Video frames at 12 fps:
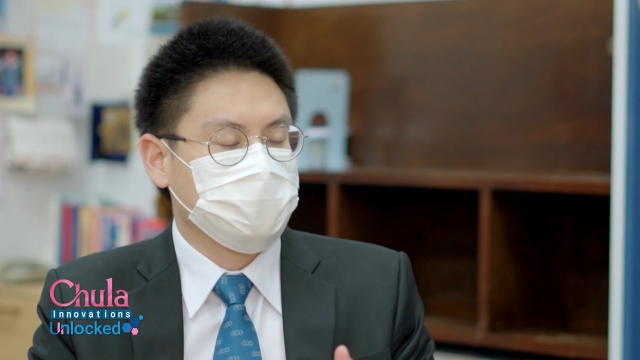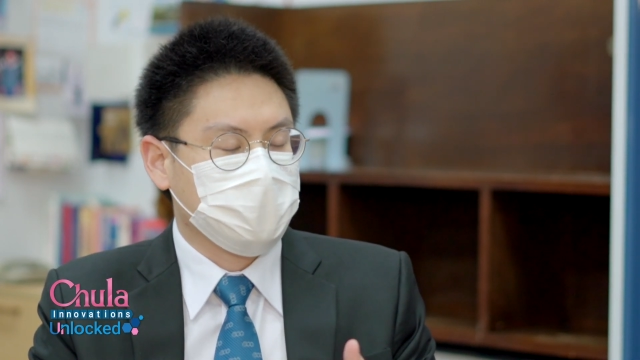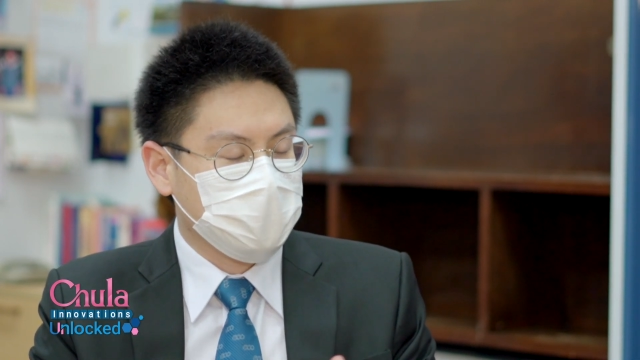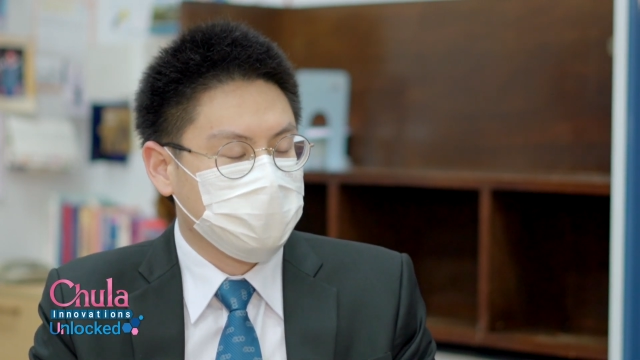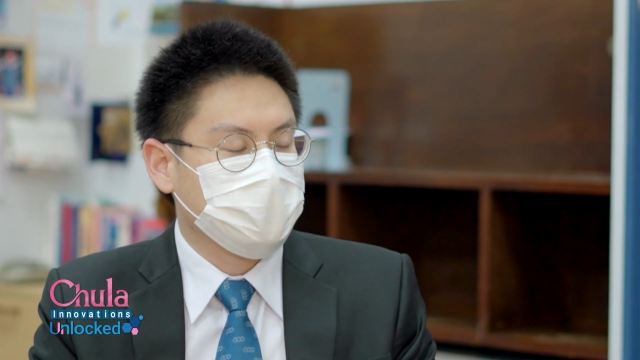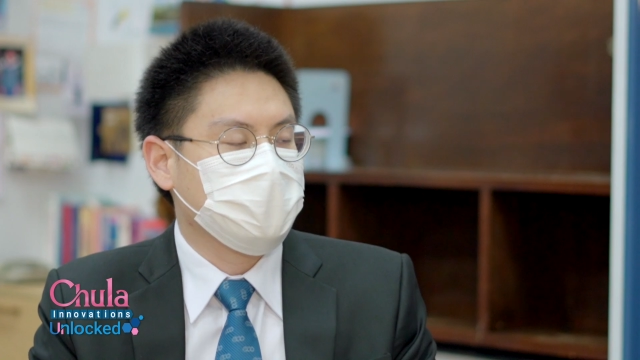the
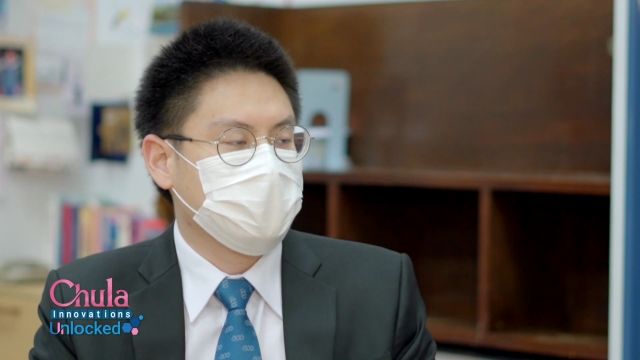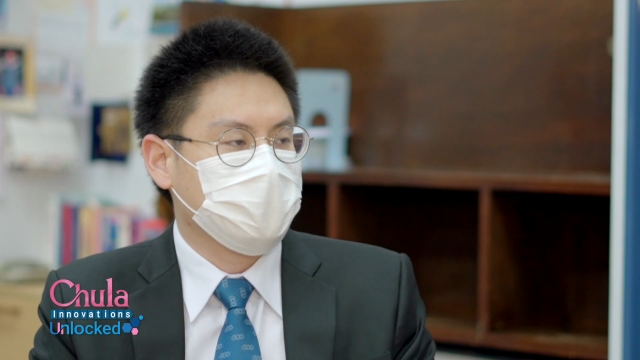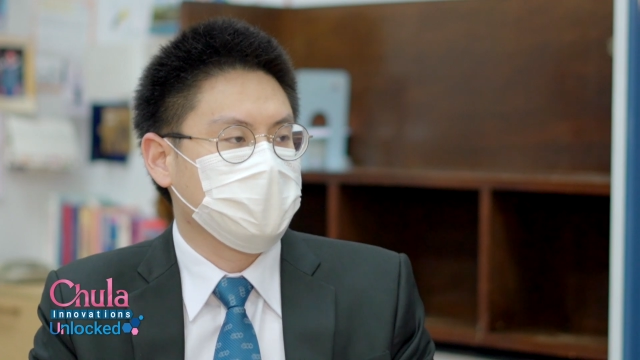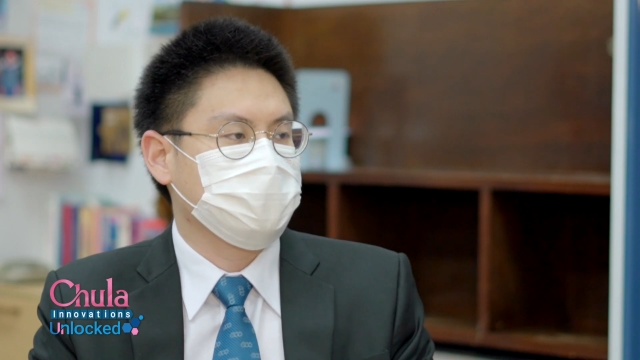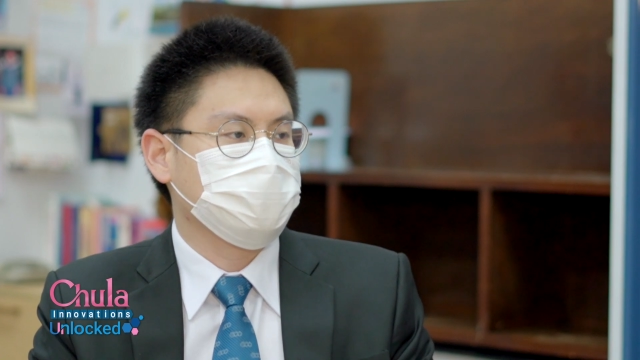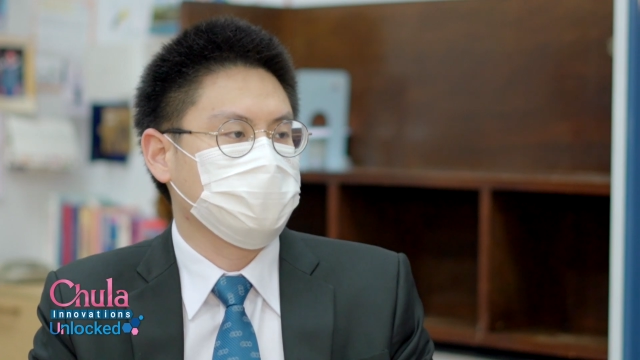current
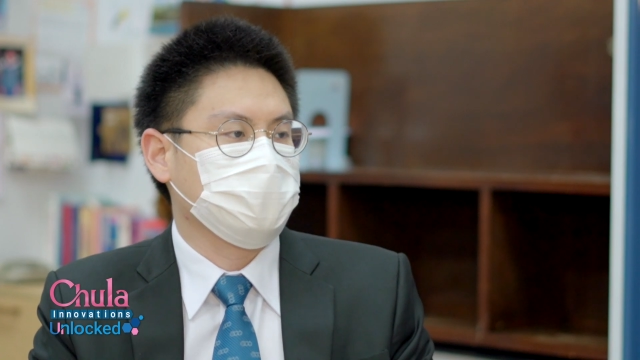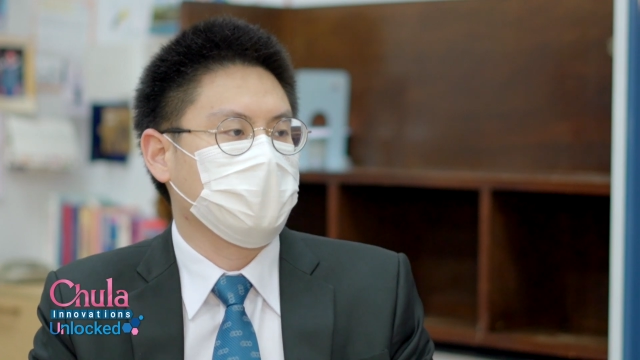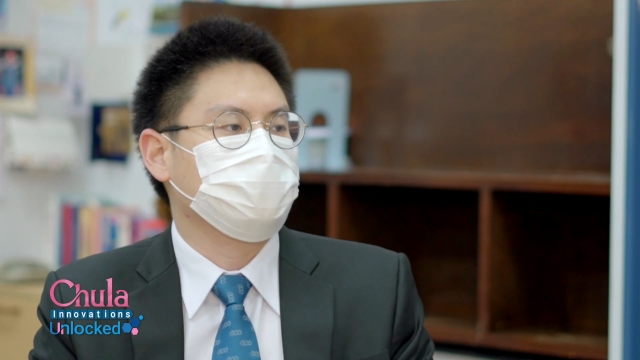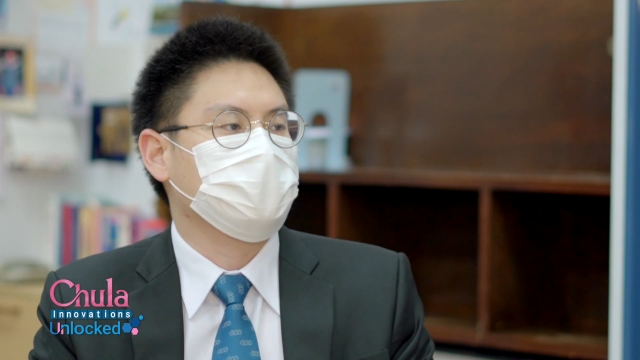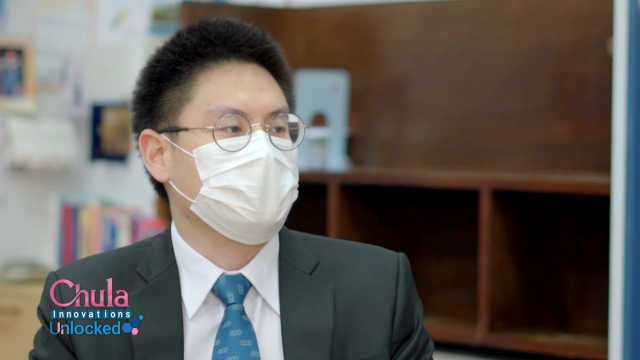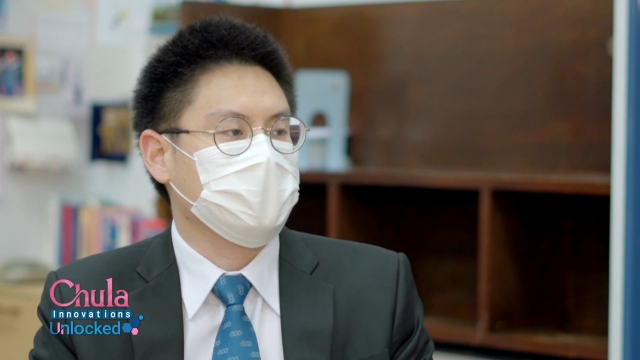director
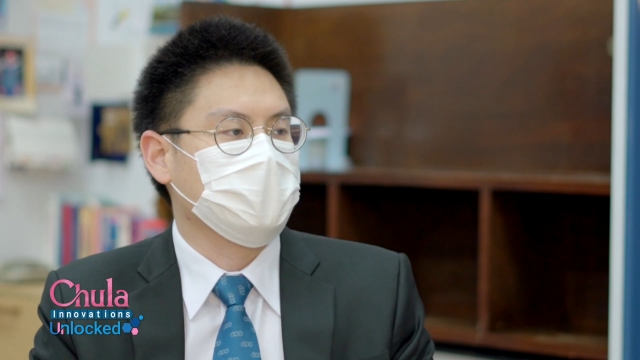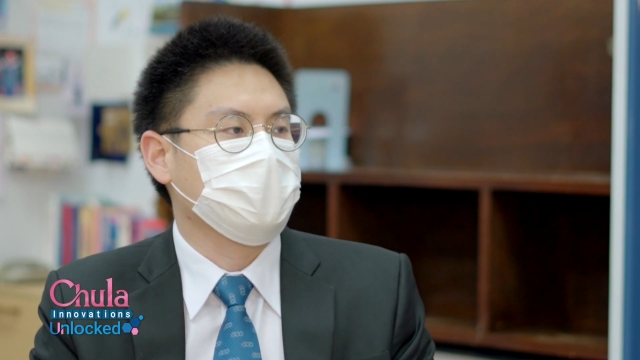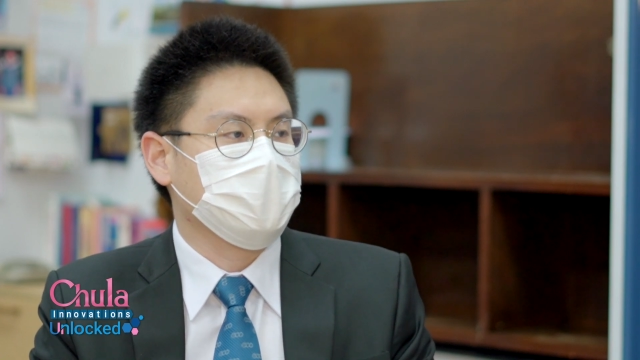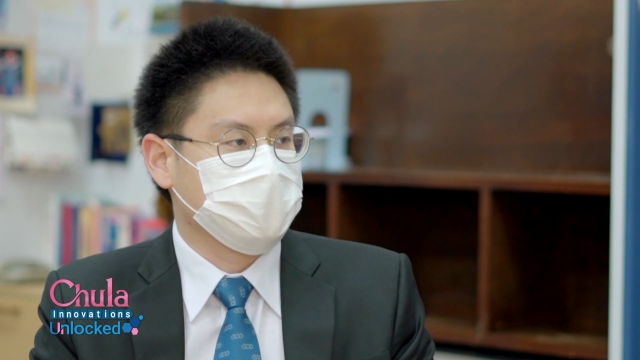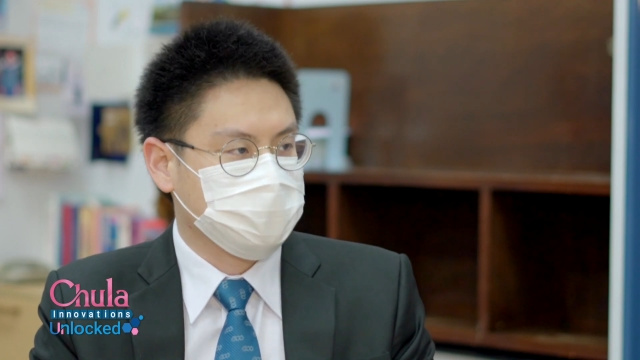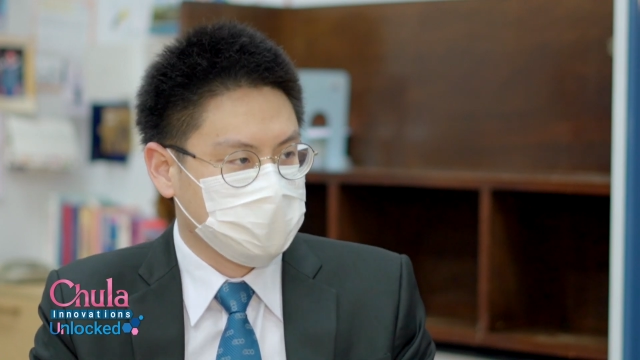of the Legal
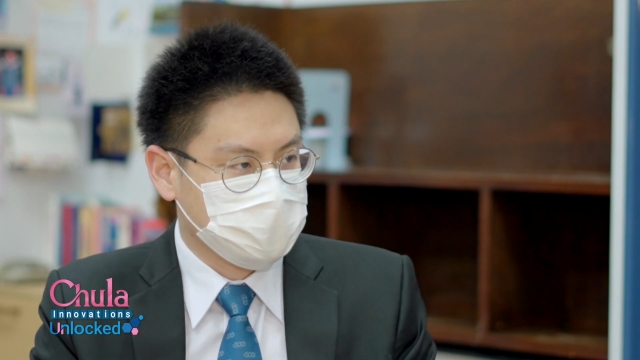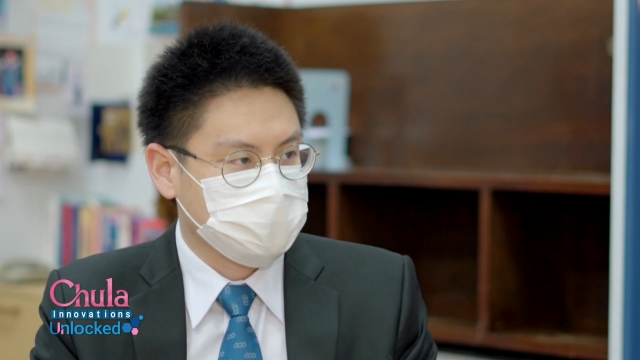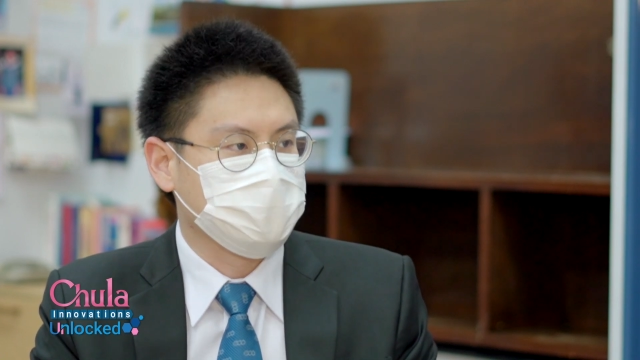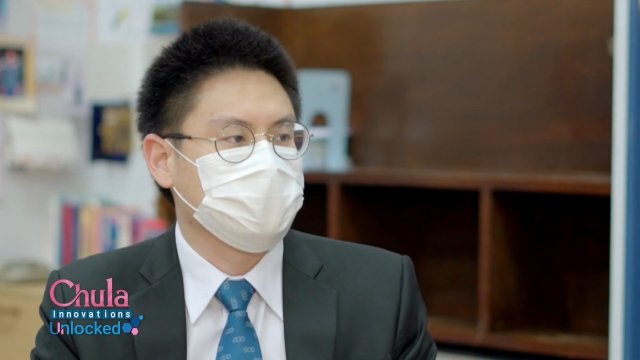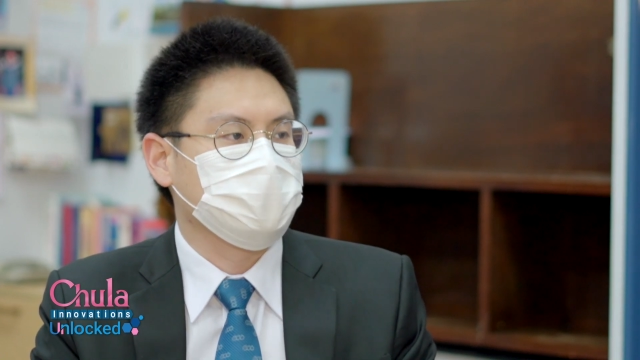Aid Center.